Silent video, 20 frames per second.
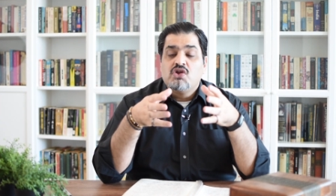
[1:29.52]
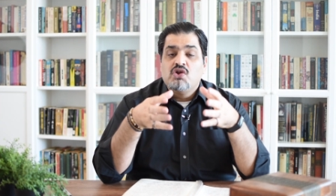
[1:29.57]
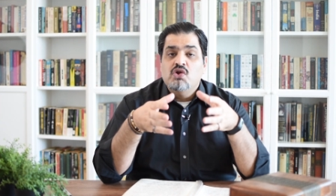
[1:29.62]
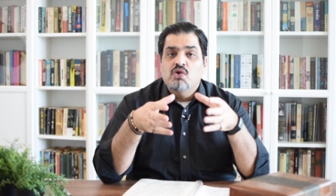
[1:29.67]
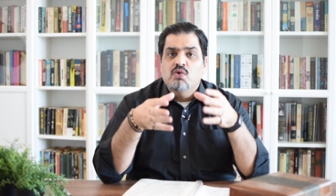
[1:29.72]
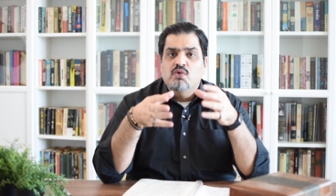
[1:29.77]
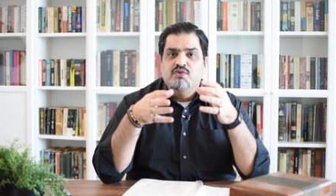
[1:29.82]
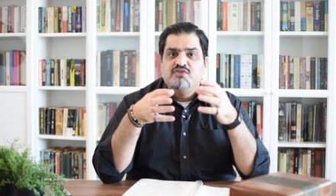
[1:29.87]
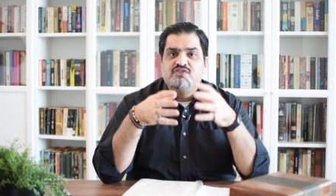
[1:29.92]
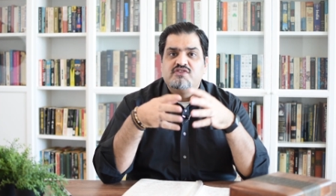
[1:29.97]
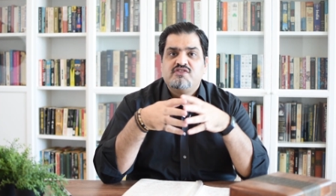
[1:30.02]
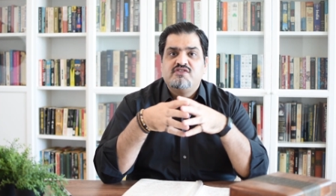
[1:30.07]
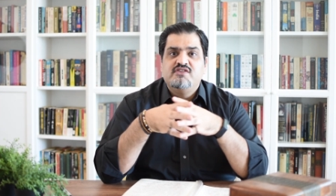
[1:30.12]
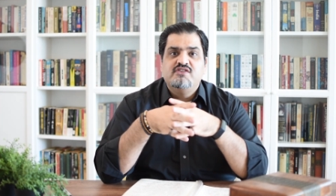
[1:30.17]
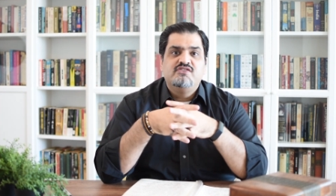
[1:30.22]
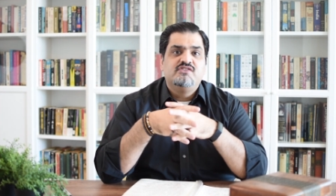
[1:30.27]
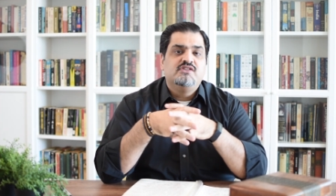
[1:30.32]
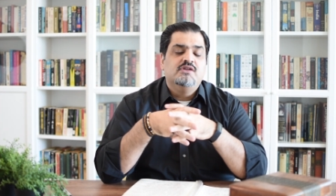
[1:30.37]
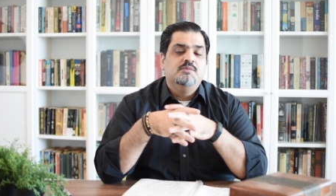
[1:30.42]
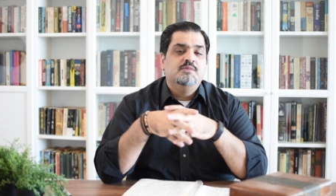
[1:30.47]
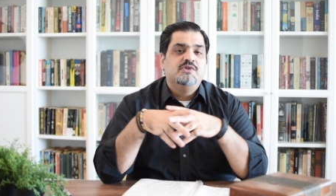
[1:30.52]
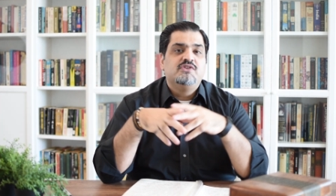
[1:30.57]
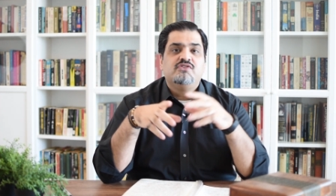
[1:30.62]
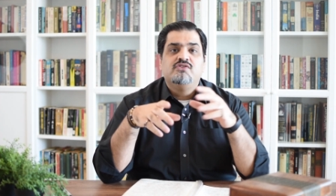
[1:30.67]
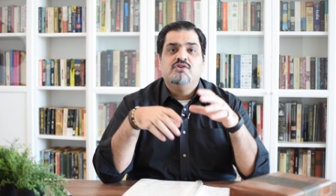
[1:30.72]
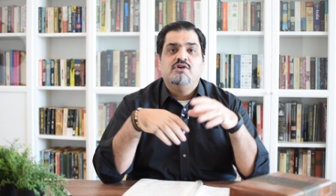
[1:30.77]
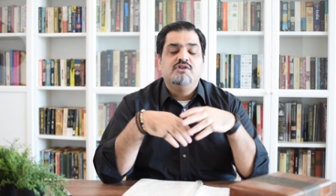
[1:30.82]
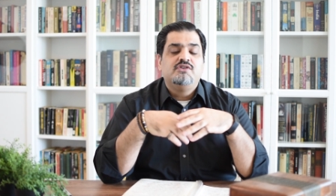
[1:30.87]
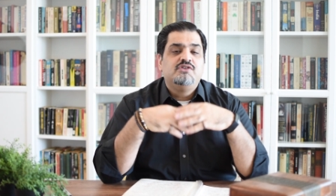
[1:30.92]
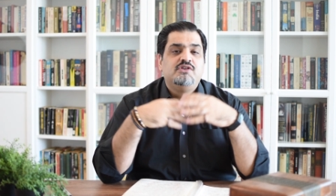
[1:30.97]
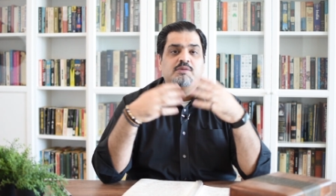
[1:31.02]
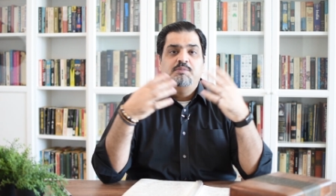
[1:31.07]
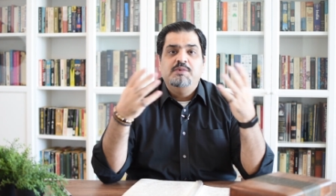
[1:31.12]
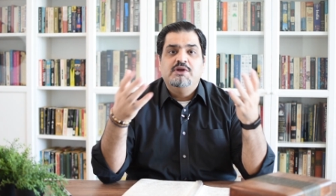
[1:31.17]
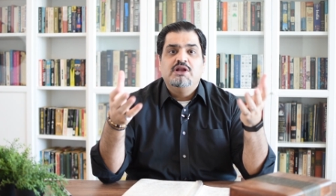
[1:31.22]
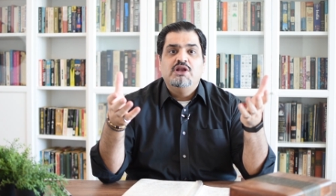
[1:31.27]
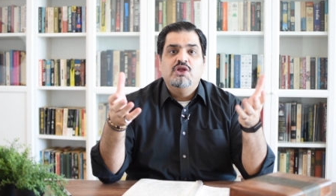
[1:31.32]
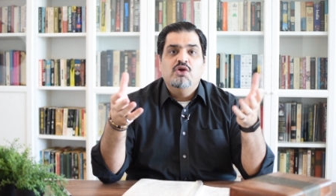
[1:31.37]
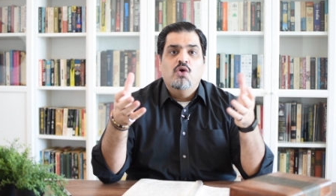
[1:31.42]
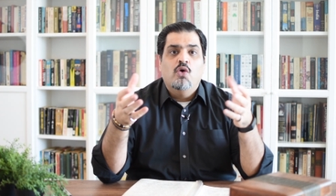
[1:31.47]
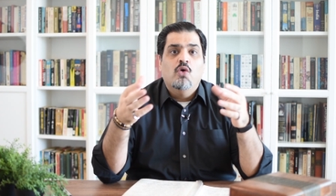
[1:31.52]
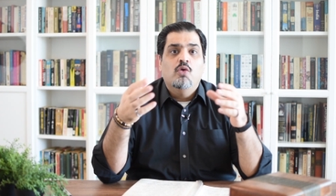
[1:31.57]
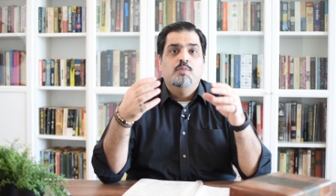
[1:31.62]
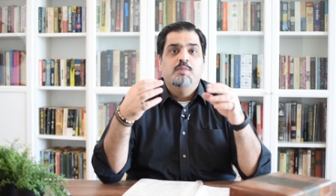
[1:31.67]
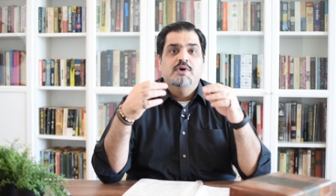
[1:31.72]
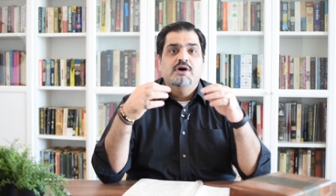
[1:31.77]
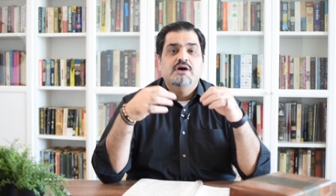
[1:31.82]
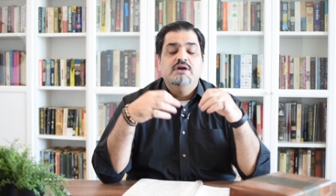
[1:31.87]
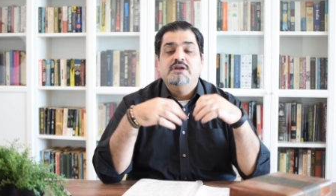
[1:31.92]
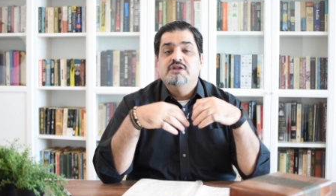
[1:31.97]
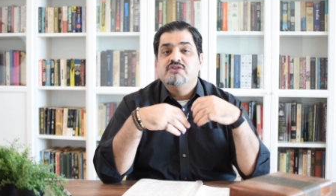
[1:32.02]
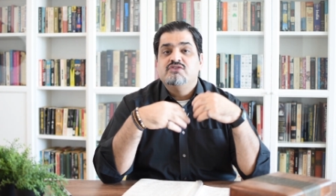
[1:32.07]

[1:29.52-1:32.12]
closed system. It's not typically open.